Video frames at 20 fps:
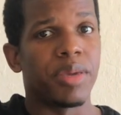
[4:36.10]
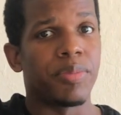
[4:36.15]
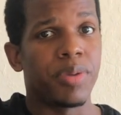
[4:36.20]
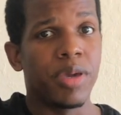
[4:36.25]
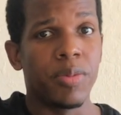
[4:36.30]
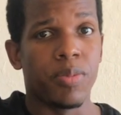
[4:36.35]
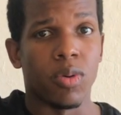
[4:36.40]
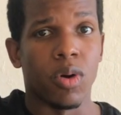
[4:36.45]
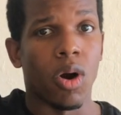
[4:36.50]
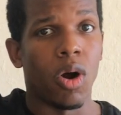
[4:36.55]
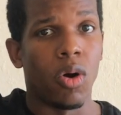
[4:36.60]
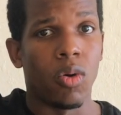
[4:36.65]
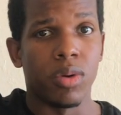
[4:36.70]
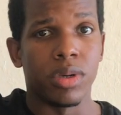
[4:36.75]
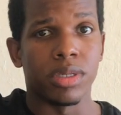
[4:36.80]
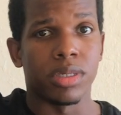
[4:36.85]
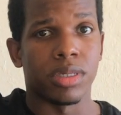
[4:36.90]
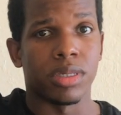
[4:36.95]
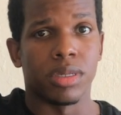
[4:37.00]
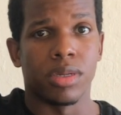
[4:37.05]
people are
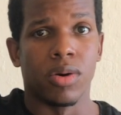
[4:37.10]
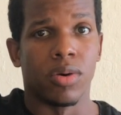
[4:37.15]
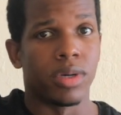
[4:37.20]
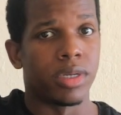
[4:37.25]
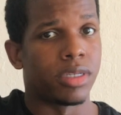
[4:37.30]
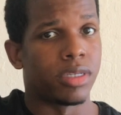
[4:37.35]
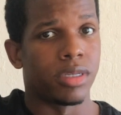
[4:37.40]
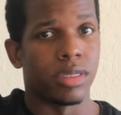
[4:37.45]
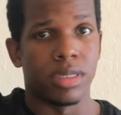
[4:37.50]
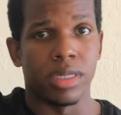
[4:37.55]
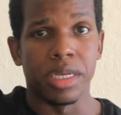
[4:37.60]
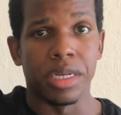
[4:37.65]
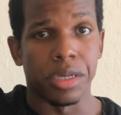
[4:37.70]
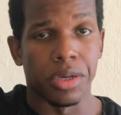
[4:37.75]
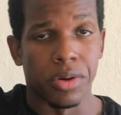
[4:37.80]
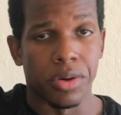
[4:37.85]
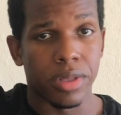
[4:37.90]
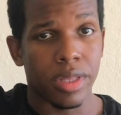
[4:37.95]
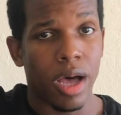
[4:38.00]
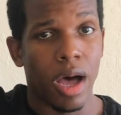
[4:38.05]
always going to need to
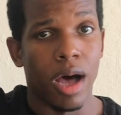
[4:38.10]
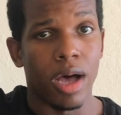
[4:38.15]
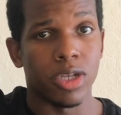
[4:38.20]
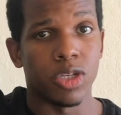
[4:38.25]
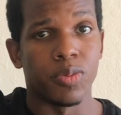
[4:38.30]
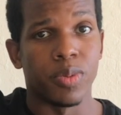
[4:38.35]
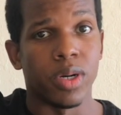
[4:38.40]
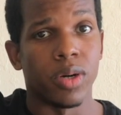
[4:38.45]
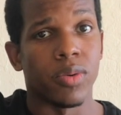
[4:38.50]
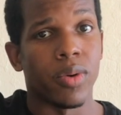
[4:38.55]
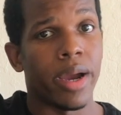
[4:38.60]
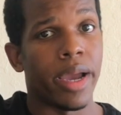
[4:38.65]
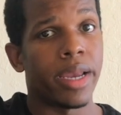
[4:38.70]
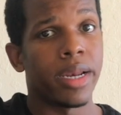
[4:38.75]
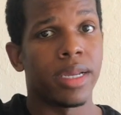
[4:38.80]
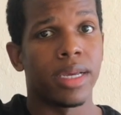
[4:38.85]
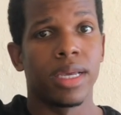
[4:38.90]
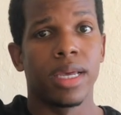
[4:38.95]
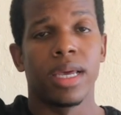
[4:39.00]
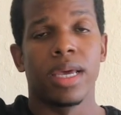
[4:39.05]
go to the hospital, right?
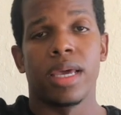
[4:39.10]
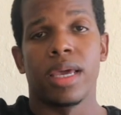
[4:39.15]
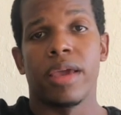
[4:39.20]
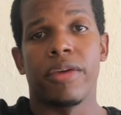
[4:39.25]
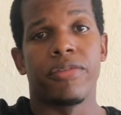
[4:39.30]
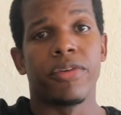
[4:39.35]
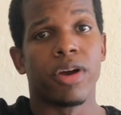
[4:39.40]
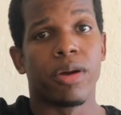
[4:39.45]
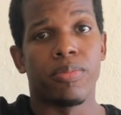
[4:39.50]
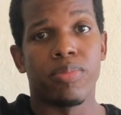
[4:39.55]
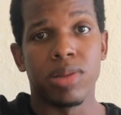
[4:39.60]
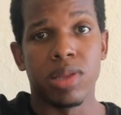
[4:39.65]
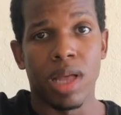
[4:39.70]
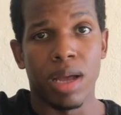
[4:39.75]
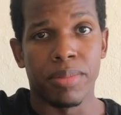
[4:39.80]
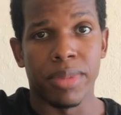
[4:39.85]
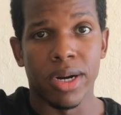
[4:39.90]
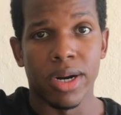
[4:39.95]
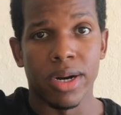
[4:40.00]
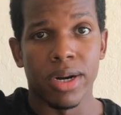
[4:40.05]
If you're a
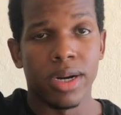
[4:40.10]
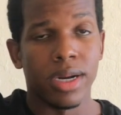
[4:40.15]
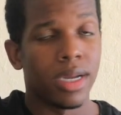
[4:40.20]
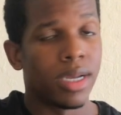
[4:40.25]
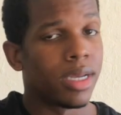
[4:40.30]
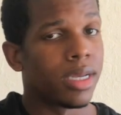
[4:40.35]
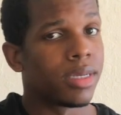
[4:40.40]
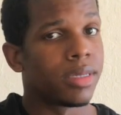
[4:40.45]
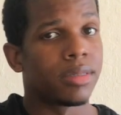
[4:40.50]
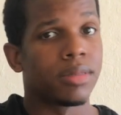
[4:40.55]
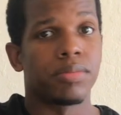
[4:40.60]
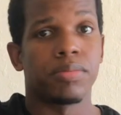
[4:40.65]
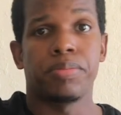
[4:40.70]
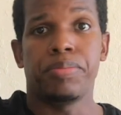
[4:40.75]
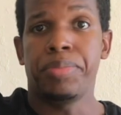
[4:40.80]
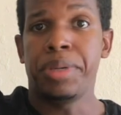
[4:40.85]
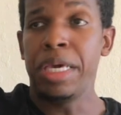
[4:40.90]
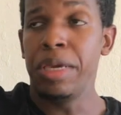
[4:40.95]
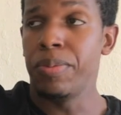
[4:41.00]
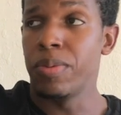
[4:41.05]
plumber,
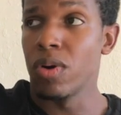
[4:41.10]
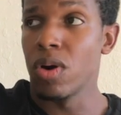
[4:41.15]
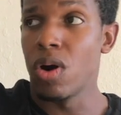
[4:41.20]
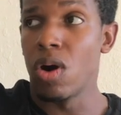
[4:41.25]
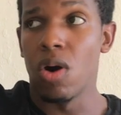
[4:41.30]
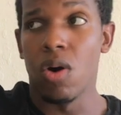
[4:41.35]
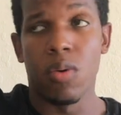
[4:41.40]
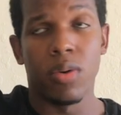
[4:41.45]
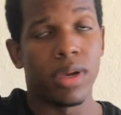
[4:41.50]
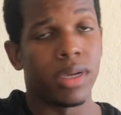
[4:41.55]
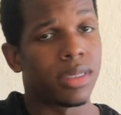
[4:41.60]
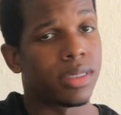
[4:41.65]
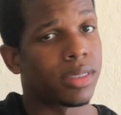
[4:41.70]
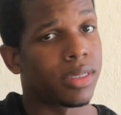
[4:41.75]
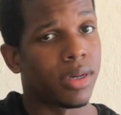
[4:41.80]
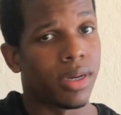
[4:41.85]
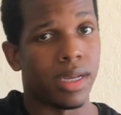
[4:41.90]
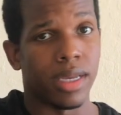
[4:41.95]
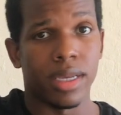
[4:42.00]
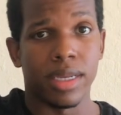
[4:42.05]
people are always
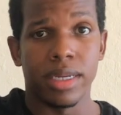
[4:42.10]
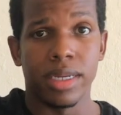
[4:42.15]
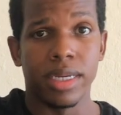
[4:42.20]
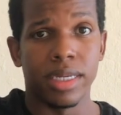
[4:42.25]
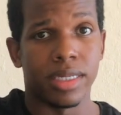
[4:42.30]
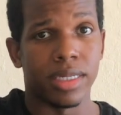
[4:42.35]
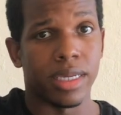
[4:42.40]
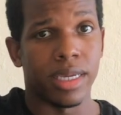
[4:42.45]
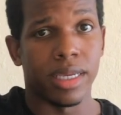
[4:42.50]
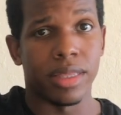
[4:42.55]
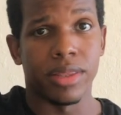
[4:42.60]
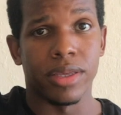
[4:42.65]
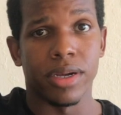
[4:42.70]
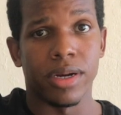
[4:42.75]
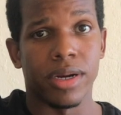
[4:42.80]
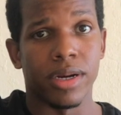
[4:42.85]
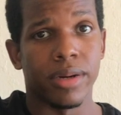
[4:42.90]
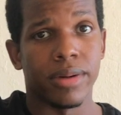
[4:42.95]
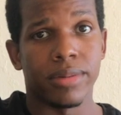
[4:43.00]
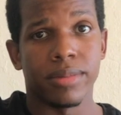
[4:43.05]
going to need to get
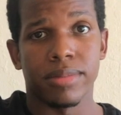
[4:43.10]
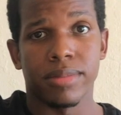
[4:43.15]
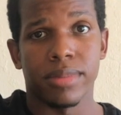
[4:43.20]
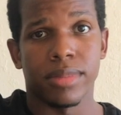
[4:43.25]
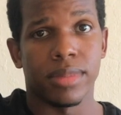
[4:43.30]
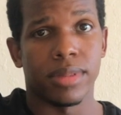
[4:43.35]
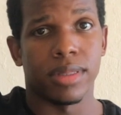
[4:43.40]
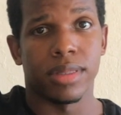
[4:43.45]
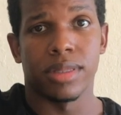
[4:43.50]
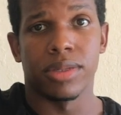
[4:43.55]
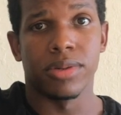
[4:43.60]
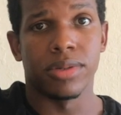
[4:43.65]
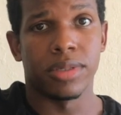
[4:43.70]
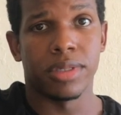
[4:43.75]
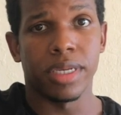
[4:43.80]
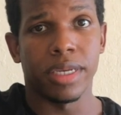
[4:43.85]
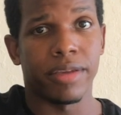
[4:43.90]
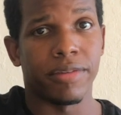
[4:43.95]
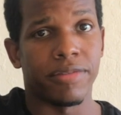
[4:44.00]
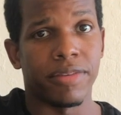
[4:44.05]
their
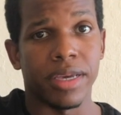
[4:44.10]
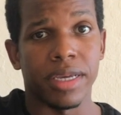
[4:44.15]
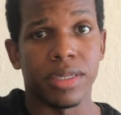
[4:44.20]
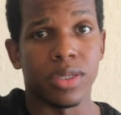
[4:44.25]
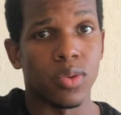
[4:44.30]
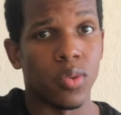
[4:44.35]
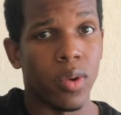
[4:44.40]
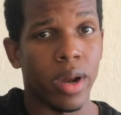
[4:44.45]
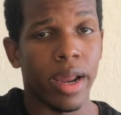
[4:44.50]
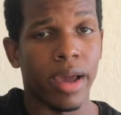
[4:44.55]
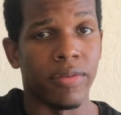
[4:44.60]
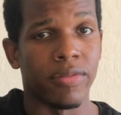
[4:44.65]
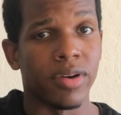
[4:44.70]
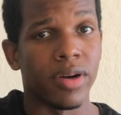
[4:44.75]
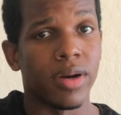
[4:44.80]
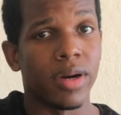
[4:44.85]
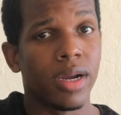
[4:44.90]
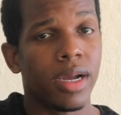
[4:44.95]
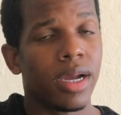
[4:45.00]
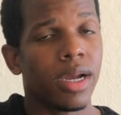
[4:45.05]
sink fixed, whatever,
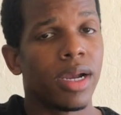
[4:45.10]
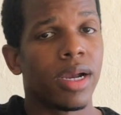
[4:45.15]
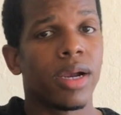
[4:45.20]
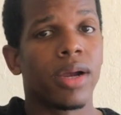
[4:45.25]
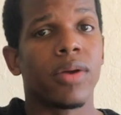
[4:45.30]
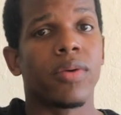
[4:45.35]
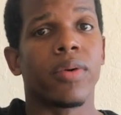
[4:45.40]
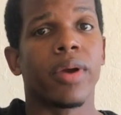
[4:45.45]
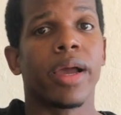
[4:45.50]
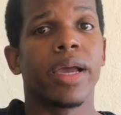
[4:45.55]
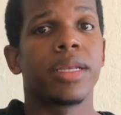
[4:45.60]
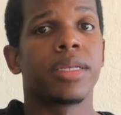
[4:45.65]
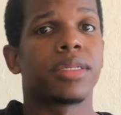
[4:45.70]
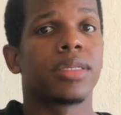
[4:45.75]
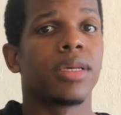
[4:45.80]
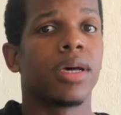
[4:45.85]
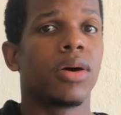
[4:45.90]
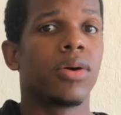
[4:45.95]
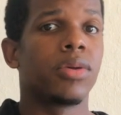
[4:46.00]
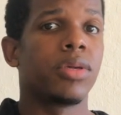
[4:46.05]
right?
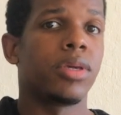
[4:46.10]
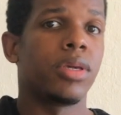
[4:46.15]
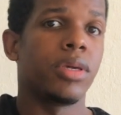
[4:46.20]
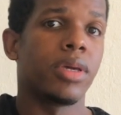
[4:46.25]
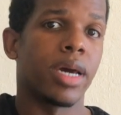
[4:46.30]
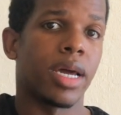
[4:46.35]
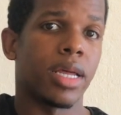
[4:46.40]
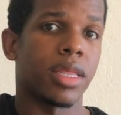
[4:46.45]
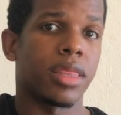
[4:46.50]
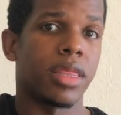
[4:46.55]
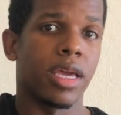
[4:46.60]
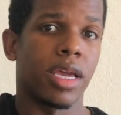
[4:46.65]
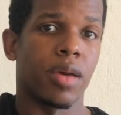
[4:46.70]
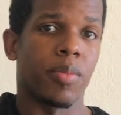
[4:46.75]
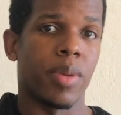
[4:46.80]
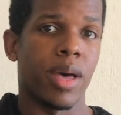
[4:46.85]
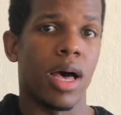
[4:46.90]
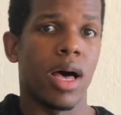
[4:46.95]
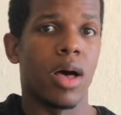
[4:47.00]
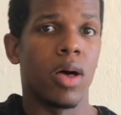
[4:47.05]
So you got to think
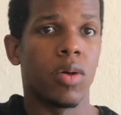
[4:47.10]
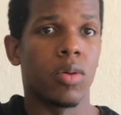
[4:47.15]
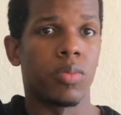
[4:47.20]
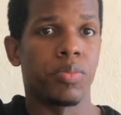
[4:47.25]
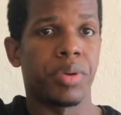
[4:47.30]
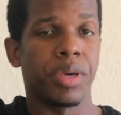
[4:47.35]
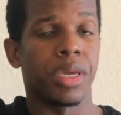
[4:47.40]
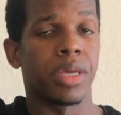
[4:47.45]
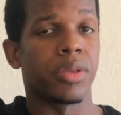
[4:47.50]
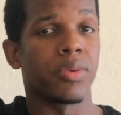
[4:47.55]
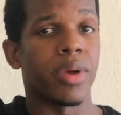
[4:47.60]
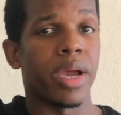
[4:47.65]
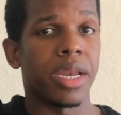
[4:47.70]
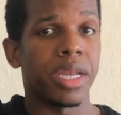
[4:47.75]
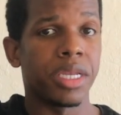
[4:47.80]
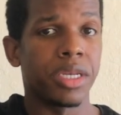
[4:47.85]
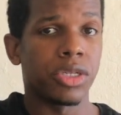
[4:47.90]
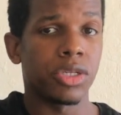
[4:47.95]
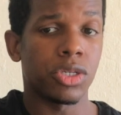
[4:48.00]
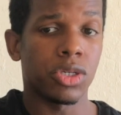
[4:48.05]
about being in the right
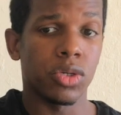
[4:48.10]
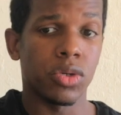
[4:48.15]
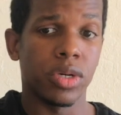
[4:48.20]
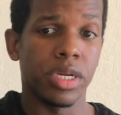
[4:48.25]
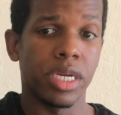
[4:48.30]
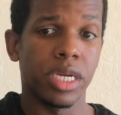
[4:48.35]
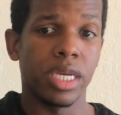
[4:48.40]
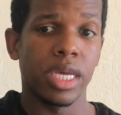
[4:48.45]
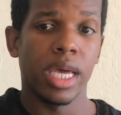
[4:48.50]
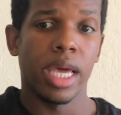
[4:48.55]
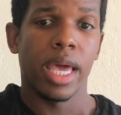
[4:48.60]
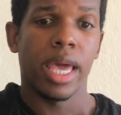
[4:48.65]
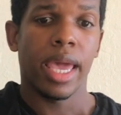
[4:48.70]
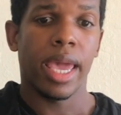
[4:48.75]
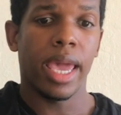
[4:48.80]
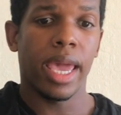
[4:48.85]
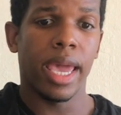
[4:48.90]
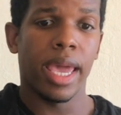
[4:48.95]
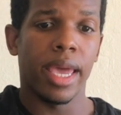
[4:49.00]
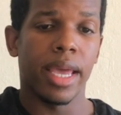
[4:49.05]
industry,
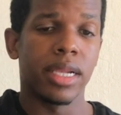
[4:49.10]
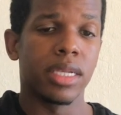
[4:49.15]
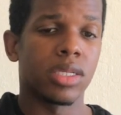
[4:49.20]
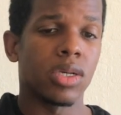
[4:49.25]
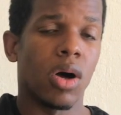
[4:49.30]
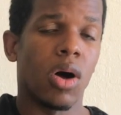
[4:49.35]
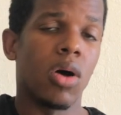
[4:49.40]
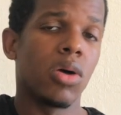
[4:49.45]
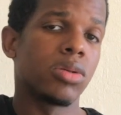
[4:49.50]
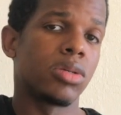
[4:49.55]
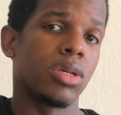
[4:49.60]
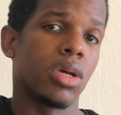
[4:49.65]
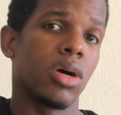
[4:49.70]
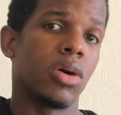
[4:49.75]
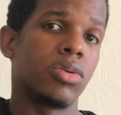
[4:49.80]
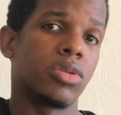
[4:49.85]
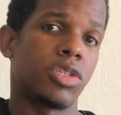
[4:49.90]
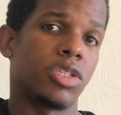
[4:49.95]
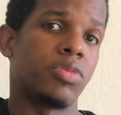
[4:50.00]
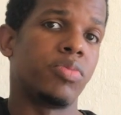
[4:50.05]
and
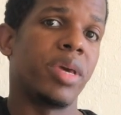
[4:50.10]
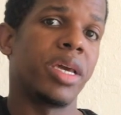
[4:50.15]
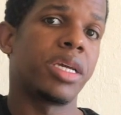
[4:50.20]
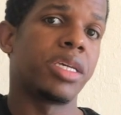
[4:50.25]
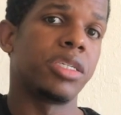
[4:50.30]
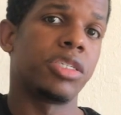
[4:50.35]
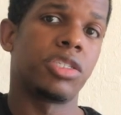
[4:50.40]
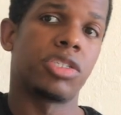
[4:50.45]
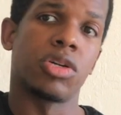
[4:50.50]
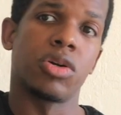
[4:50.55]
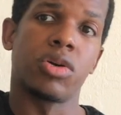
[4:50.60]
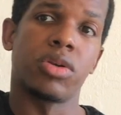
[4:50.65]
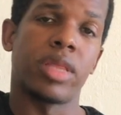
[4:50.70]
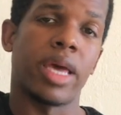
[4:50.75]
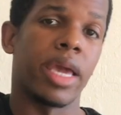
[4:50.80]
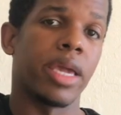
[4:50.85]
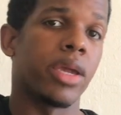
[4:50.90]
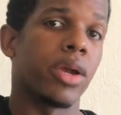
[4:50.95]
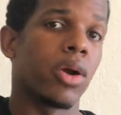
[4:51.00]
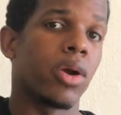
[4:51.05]
also just making sure
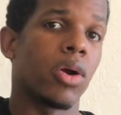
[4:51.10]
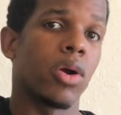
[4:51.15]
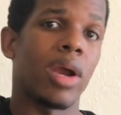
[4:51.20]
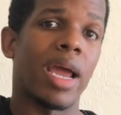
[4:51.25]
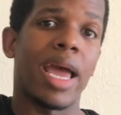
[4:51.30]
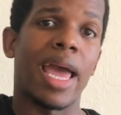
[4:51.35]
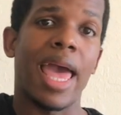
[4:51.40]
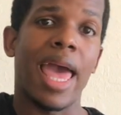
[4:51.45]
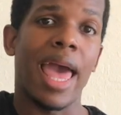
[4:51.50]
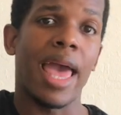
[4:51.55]
that you're